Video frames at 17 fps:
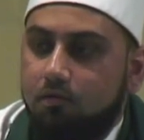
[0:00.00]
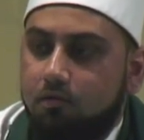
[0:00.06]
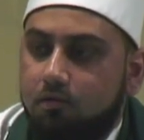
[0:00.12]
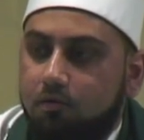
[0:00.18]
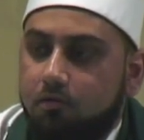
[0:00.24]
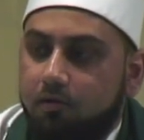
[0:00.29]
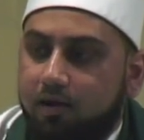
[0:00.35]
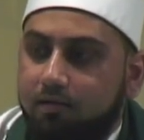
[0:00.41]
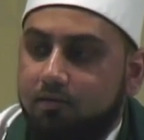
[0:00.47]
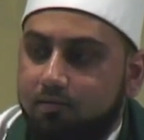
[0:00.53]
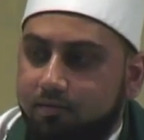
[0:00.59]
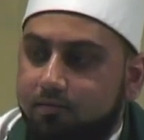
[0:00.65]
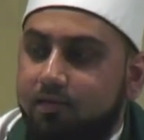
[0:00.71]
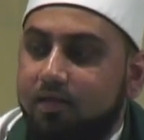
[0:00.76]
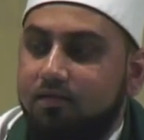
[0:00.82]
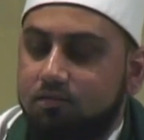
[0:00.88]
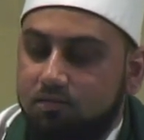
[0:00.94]
All right,
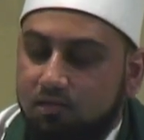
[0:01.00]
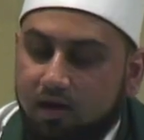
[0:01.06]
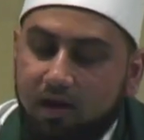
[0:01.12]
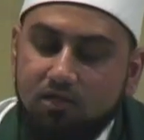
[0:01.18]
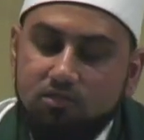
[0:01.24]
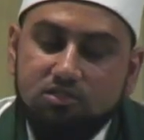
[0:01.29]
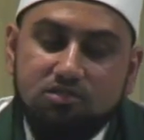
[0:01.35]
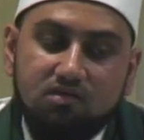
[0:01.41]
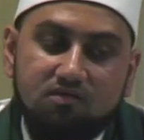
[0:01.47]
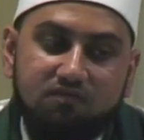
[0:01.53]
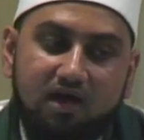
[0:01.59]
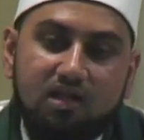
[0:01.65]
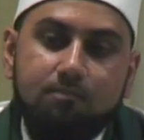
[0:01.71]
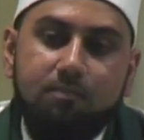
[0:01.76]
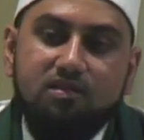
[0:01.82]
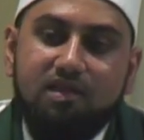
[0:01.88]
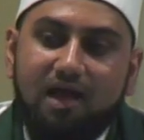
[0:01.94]
they, their Hajj is still
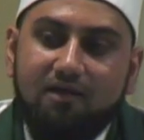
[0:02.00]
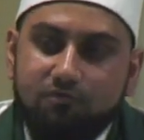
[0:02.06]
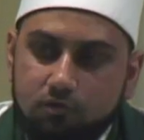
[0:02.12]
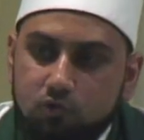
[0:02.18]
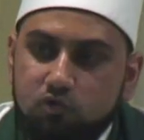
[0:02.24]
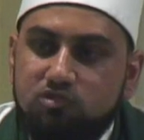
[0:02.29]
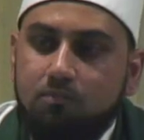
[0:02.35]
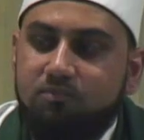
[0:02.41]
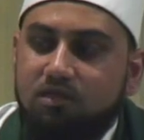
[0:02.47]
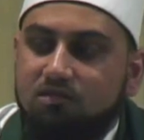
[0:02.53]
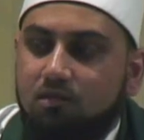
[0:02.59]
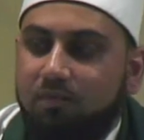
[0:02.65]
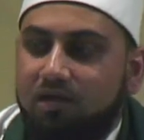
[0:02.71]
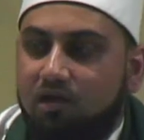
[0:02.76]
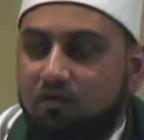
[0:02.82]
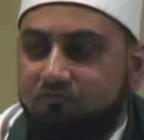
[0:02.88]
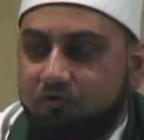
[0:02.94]
valid, but they have to do something to
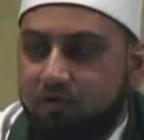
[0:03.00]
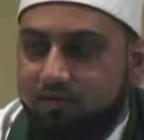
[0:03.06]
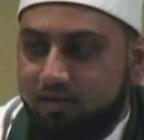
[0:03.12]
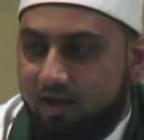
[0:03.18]
make up for it.